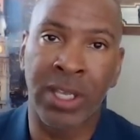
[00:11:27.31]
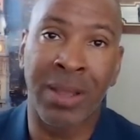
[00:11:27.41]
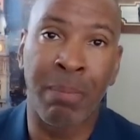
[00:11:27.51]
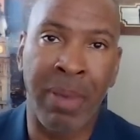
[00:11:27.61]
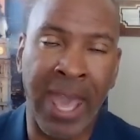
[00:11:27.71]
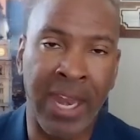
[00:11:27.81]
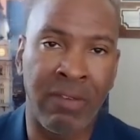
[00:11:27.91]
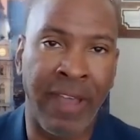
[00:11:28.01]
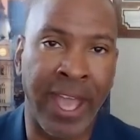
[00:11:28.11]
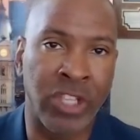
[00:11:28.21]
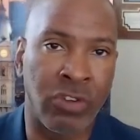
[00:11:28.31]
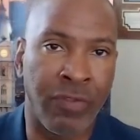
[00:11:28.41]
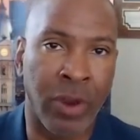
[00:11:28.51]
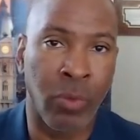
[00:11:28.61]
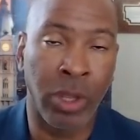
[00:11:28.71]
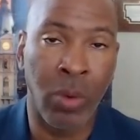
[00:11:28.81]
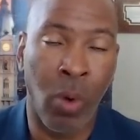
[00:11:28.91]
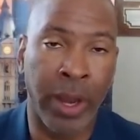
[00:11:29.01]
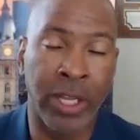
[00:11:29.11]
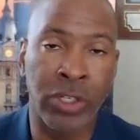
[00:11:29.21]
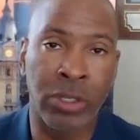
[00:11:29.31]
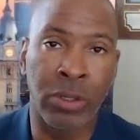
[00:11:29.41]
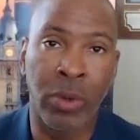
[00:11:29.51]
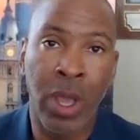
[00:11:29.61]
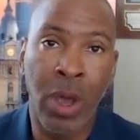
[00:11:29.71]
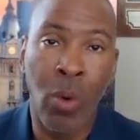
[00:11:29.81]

a competitive edge if they're really wanting to